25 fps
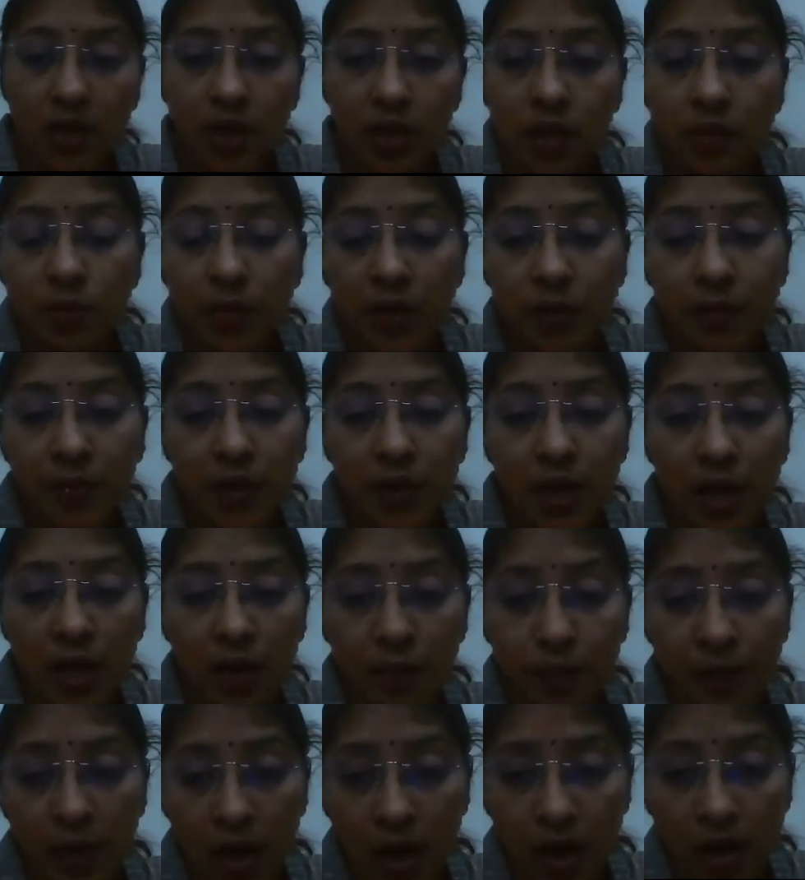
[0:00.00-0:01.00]
and there may be
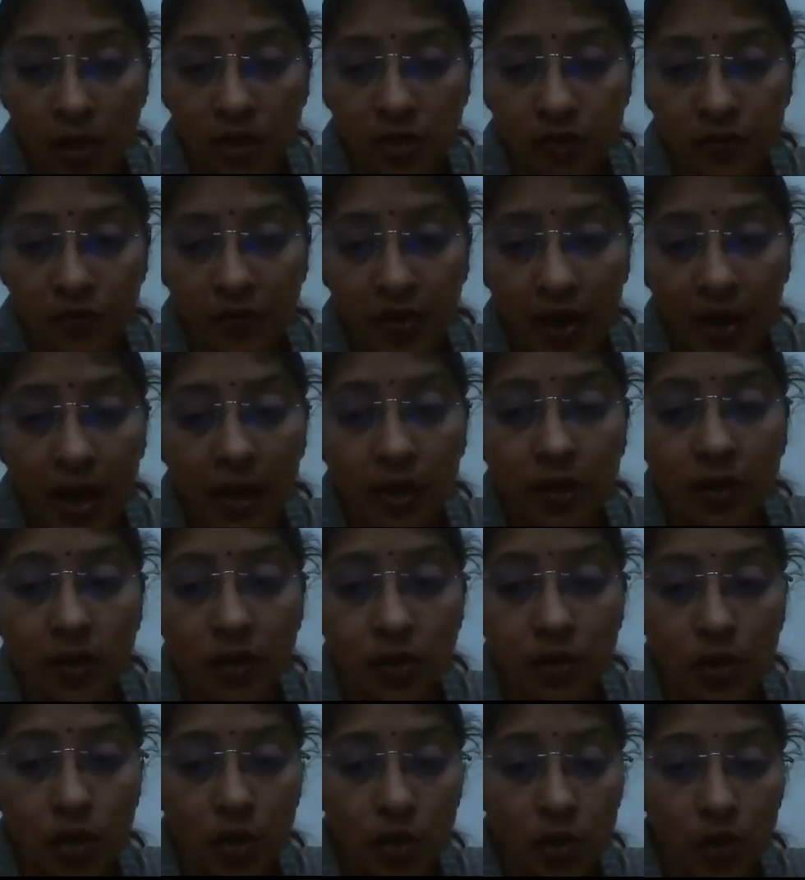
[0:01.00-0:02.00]
a mass felt
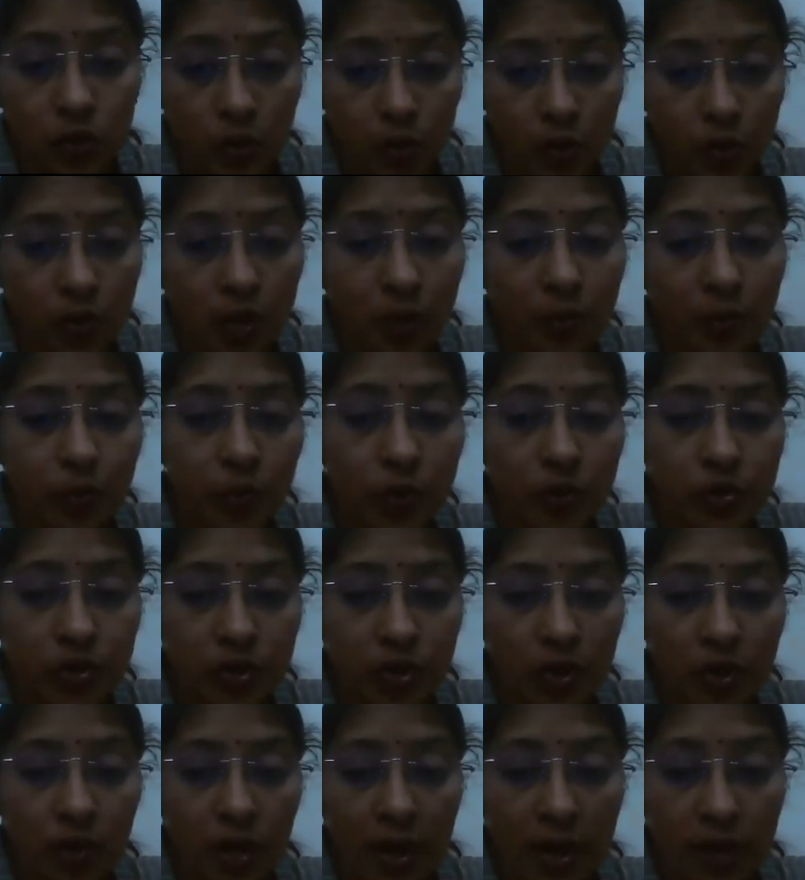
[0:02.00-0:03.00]
so the
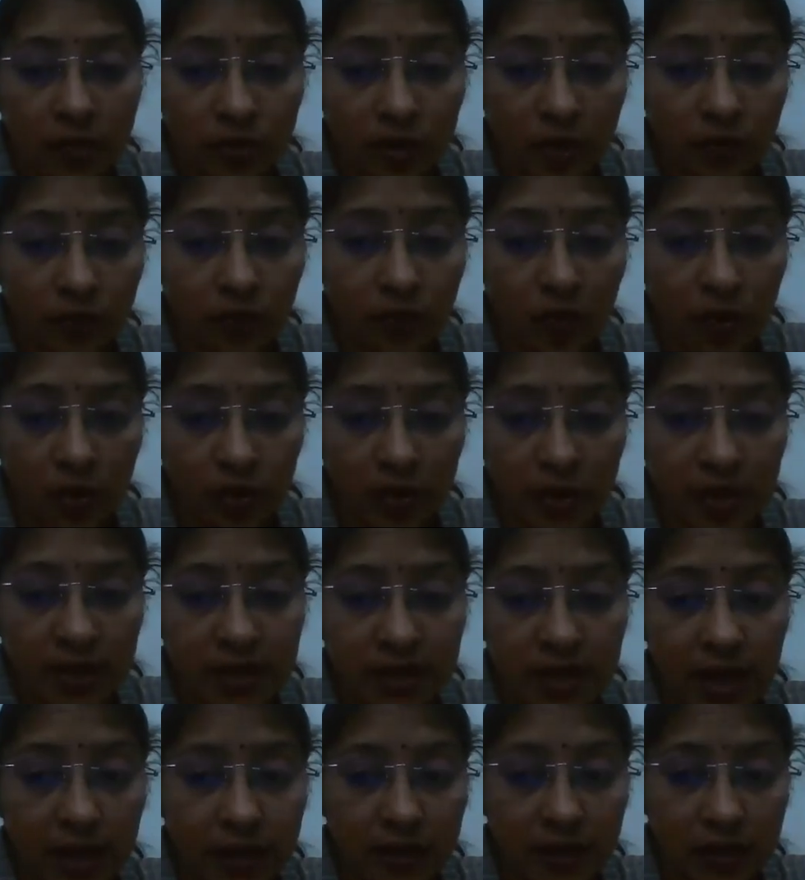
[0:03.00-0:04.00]
posterior lateral
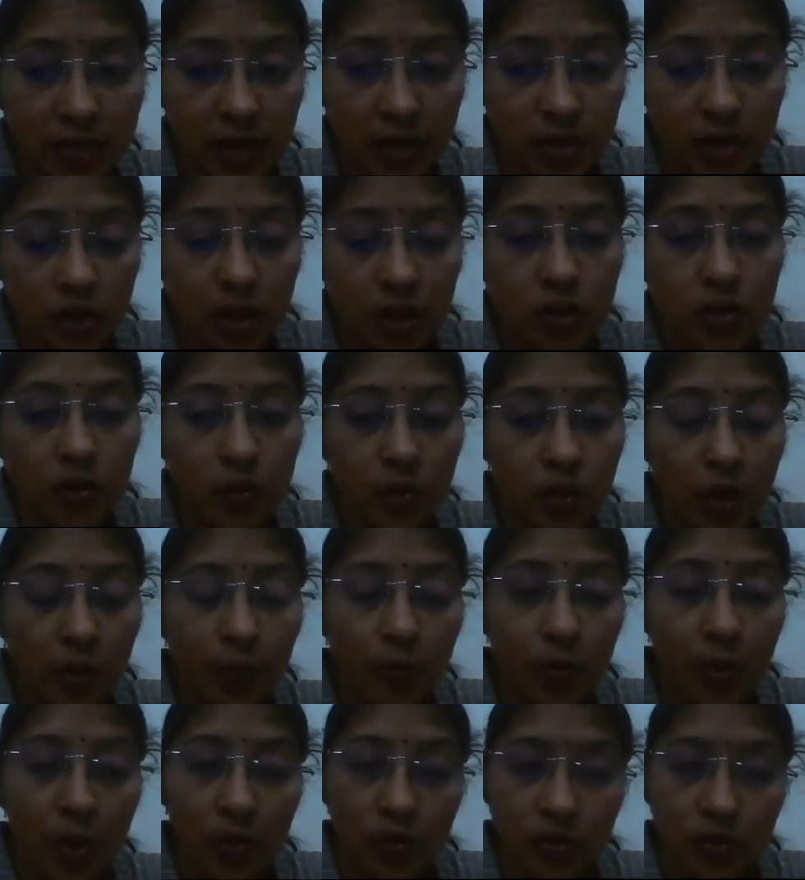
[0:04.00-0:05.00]
fornix extended to the